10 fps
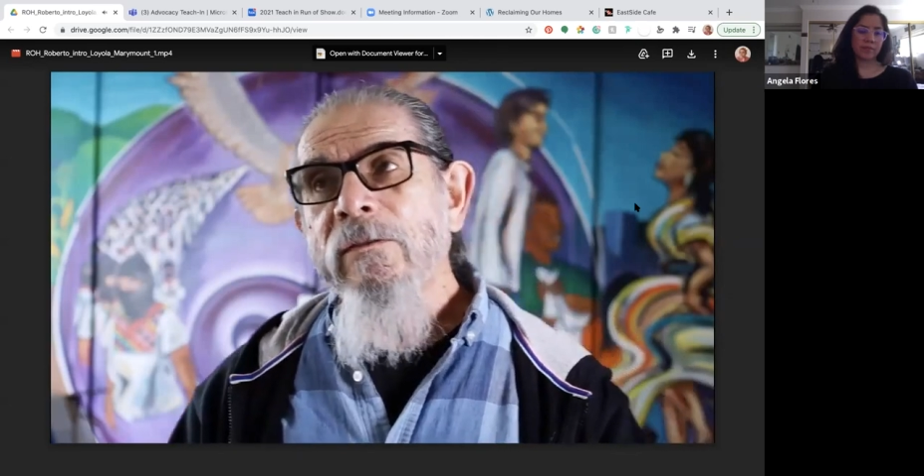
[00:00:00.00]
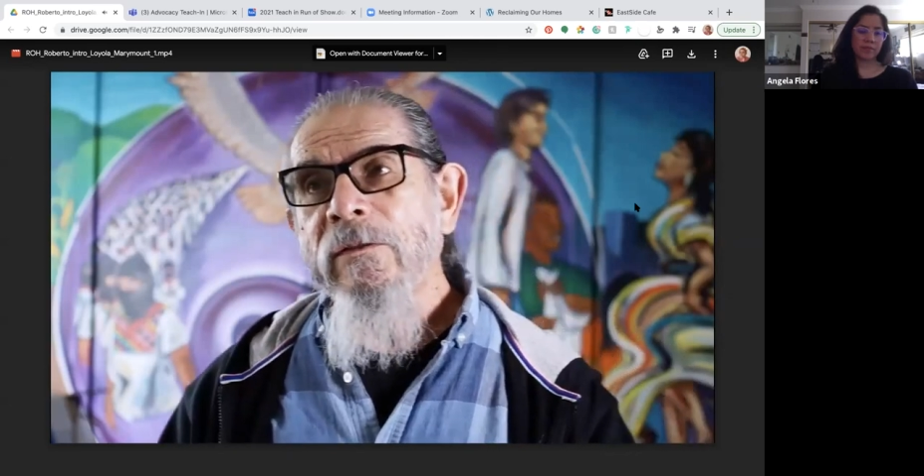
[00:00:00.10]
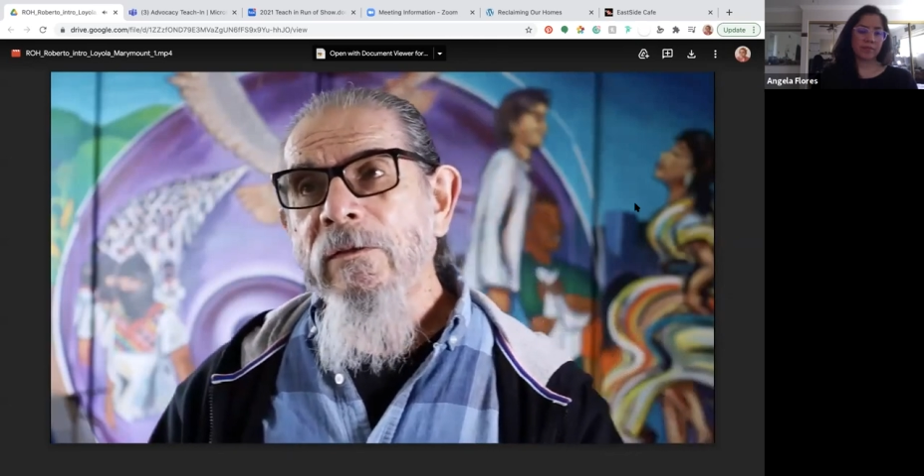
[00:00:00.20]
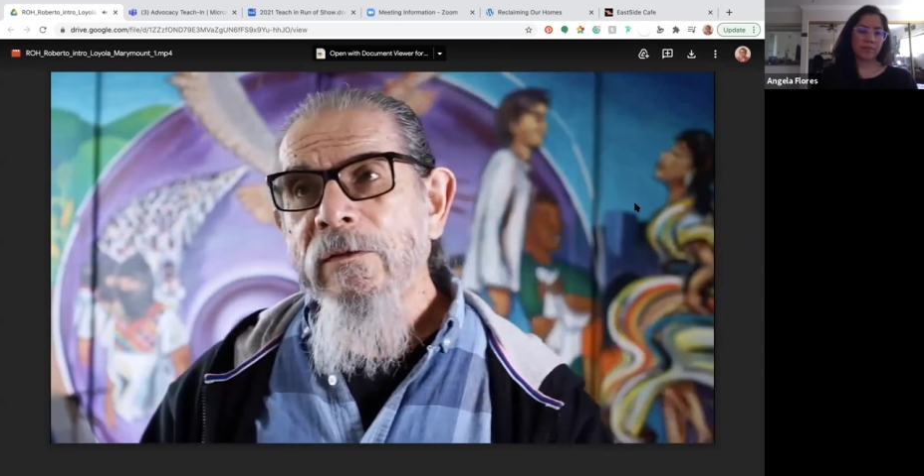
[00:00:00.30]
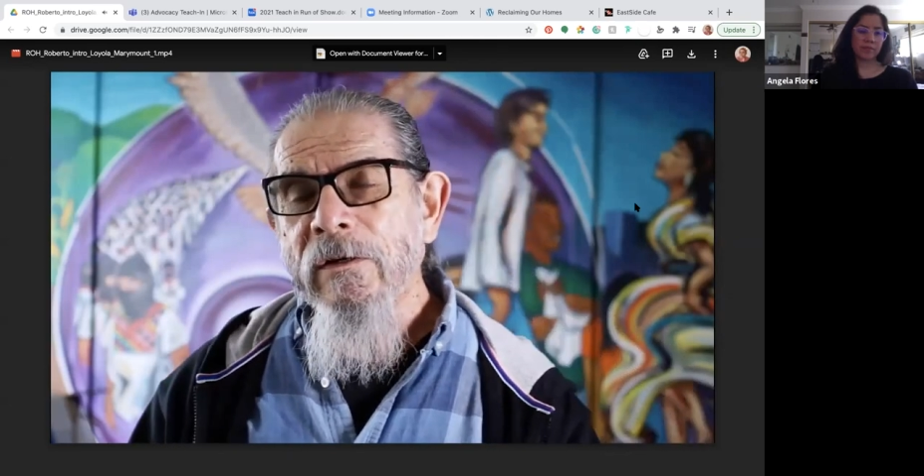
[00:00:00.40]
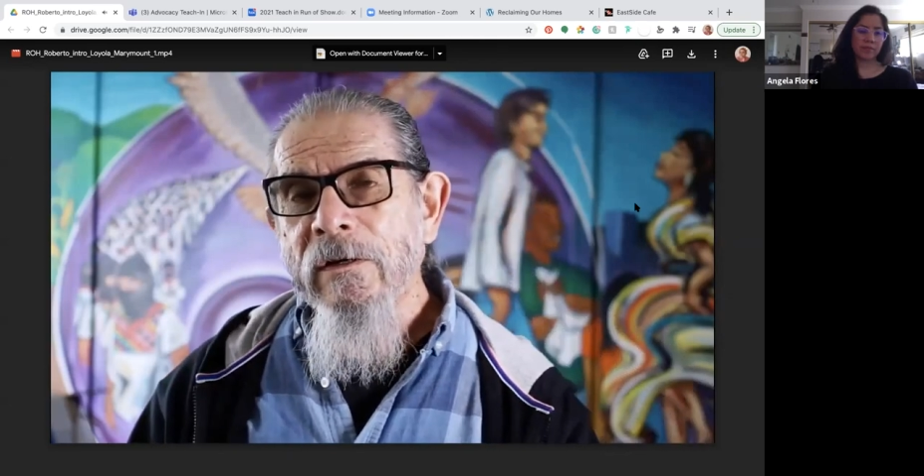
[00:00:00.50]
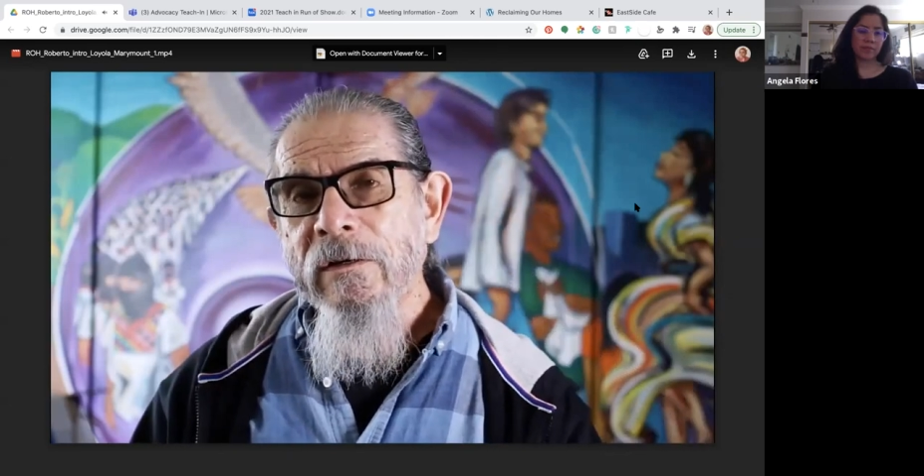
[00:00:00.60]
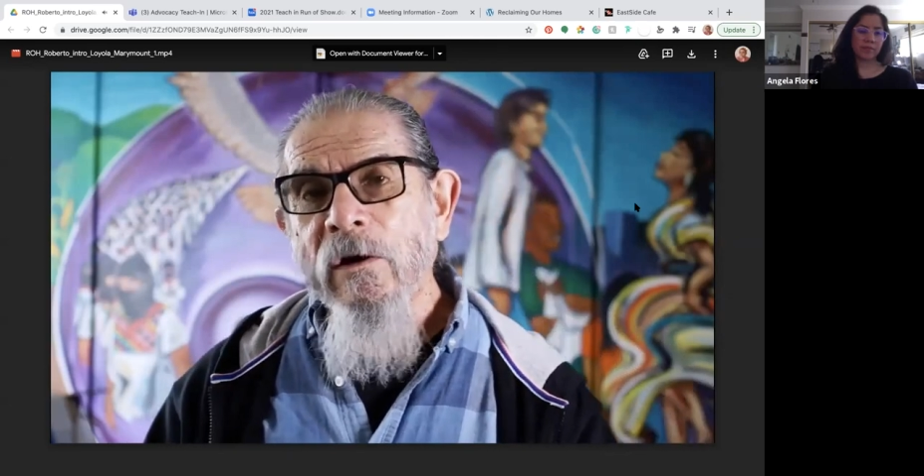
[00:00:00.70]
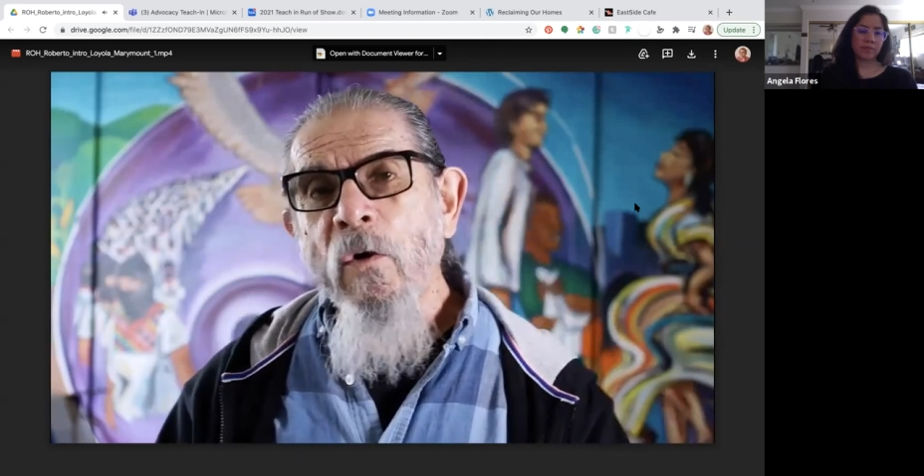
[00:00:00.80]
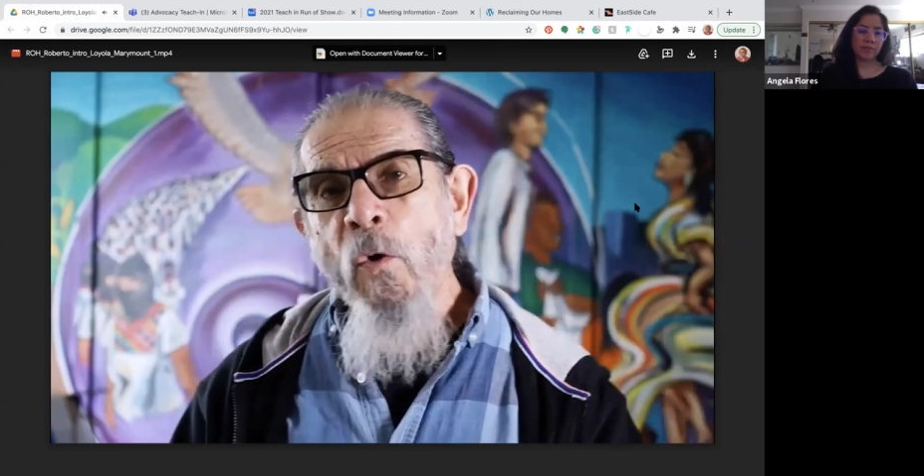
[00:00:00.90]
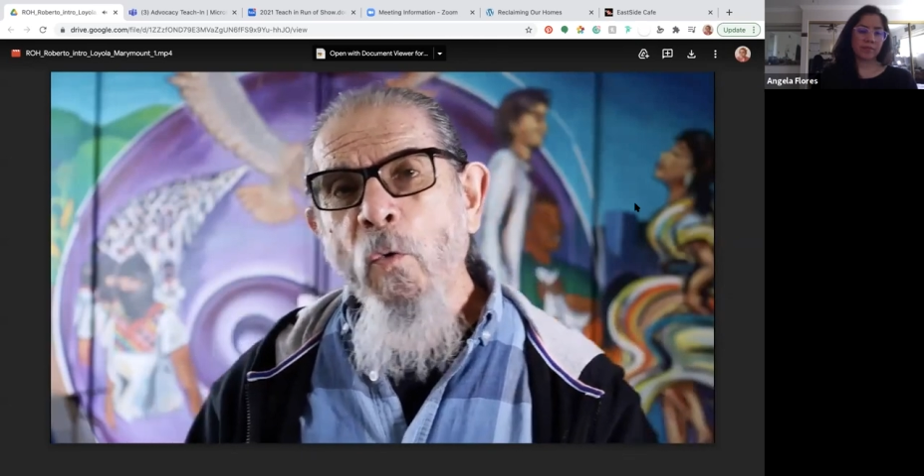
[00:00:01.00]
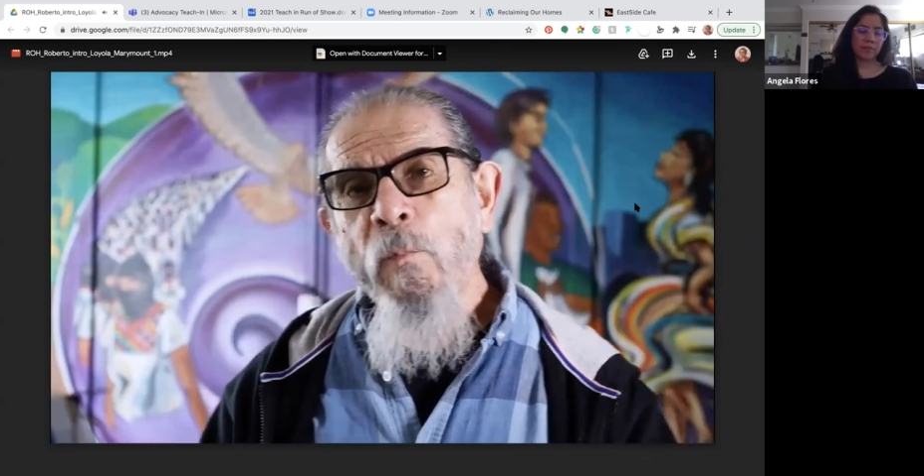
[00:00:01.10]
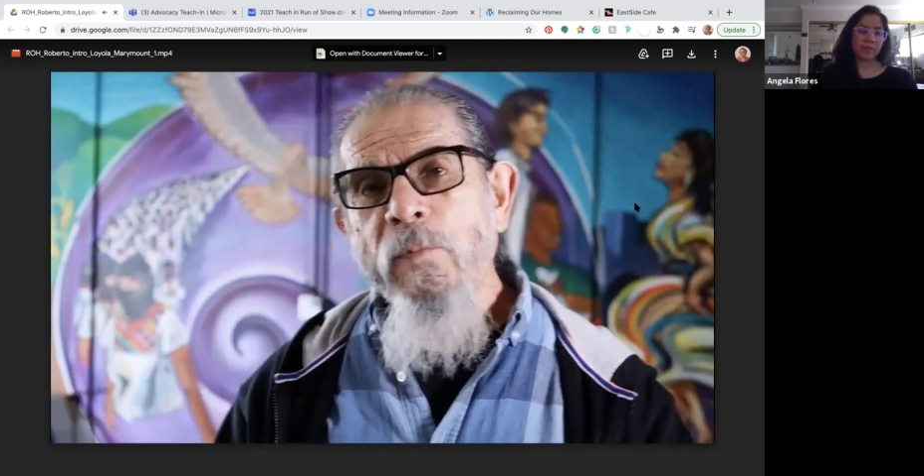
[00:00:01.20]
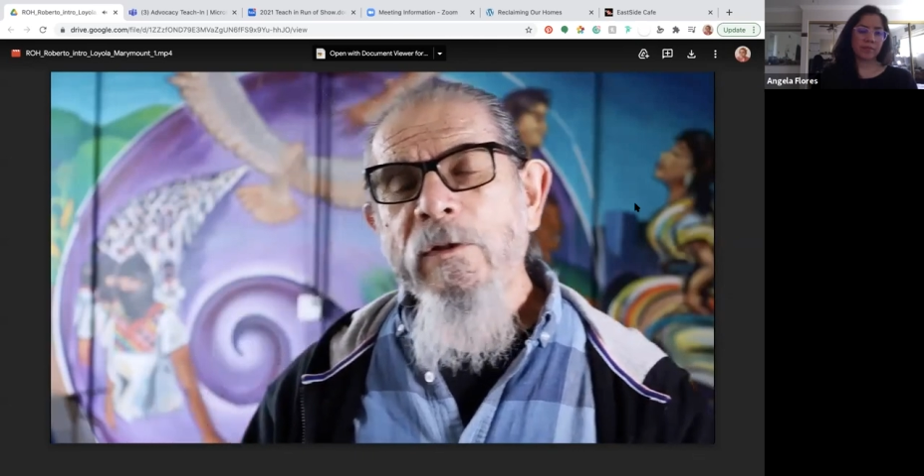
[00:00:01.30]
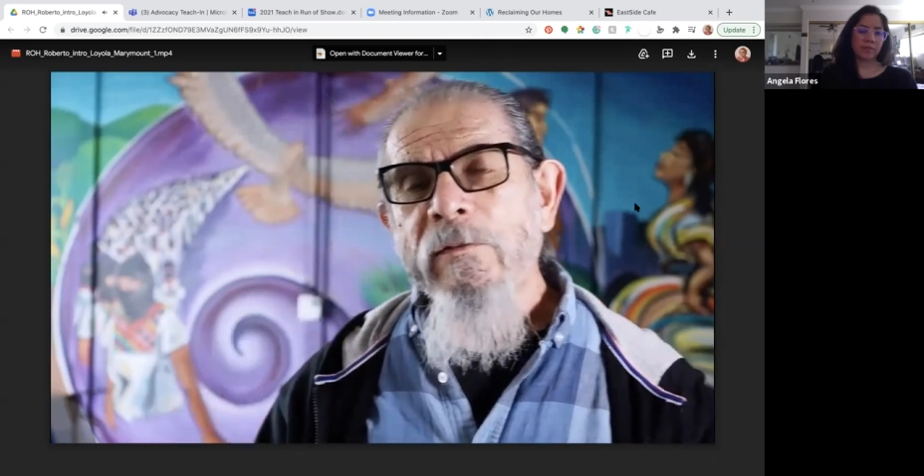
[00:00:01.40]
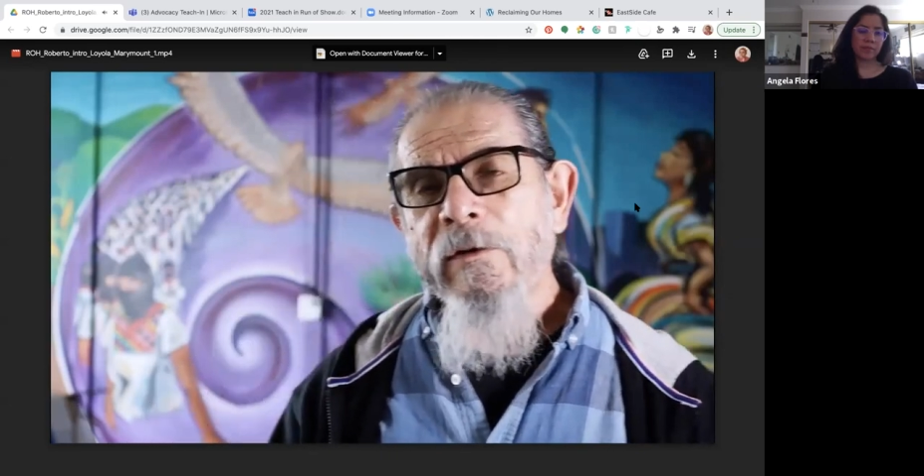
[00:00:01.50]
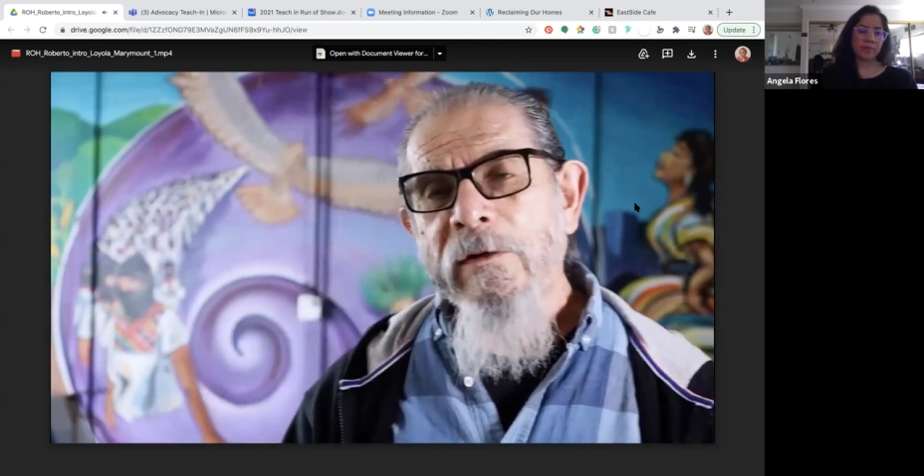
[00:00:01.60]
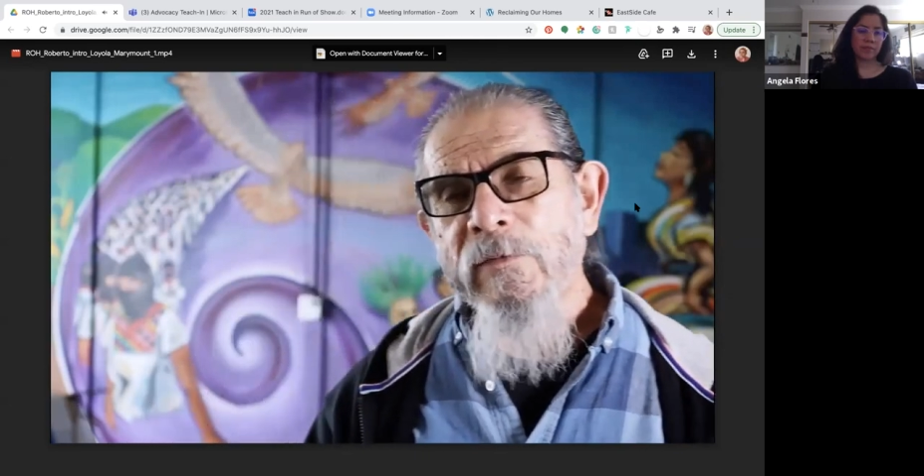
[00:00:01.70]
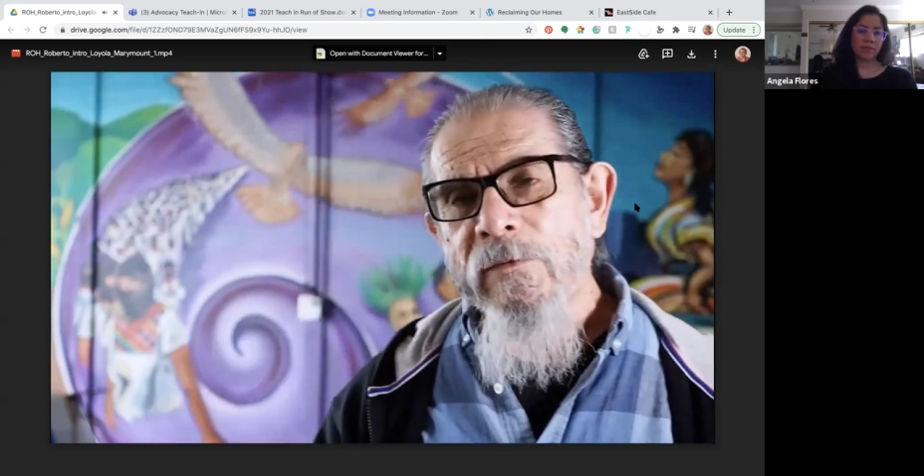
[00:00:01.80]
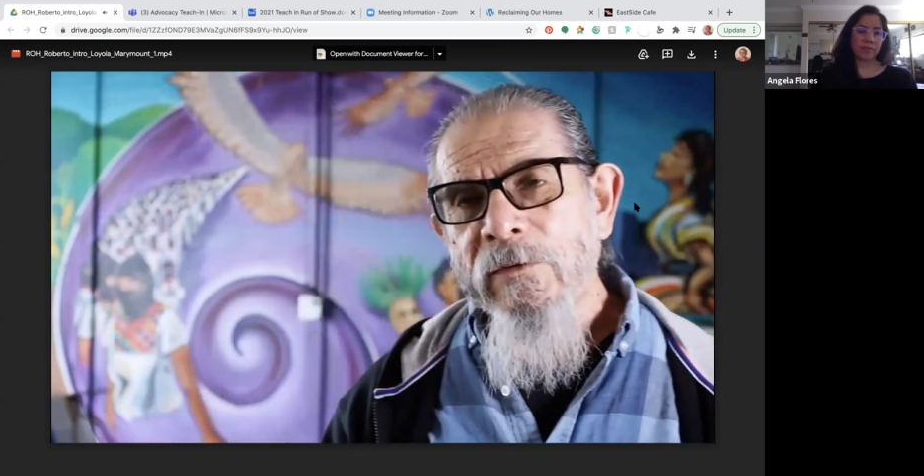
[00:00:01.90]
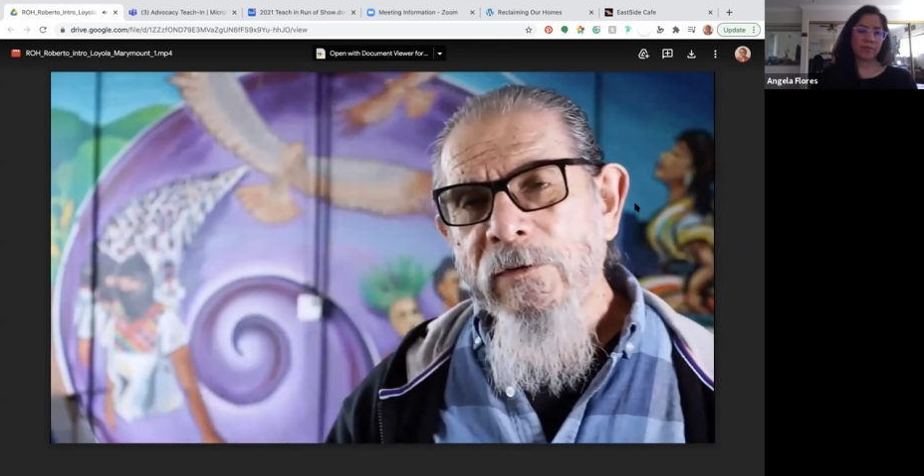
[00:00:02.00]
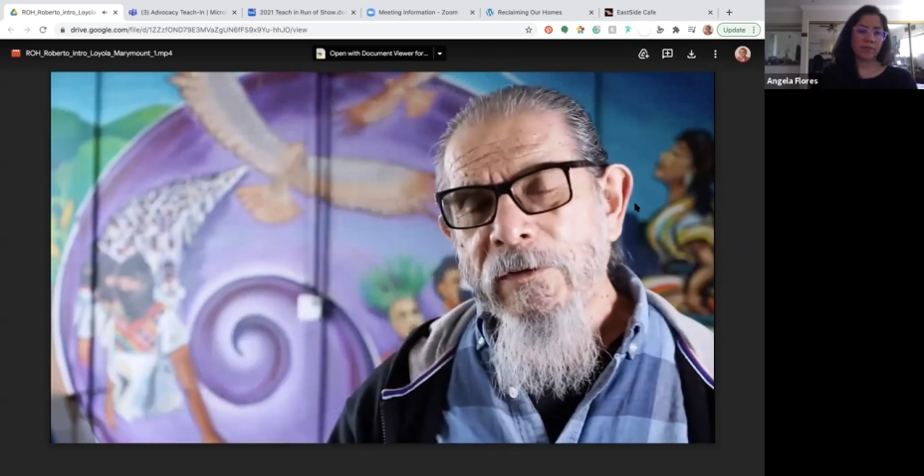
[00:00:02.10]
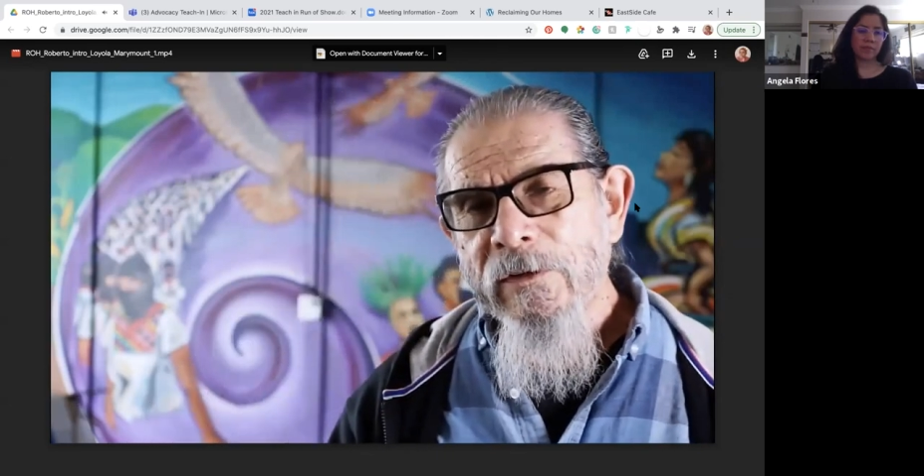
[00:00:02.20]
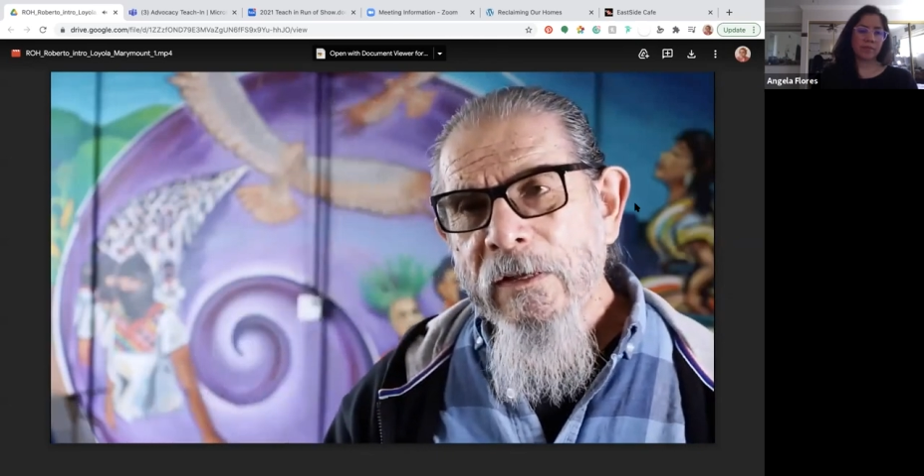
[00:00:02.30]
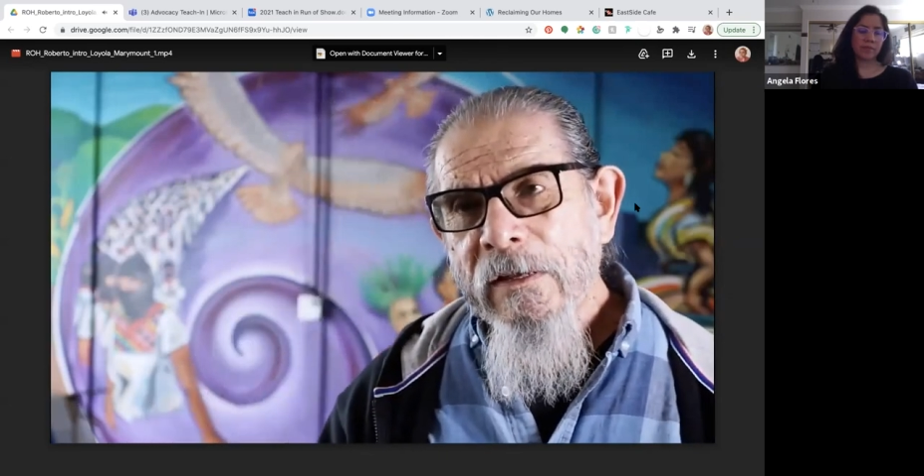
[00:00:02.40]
the hope in the community.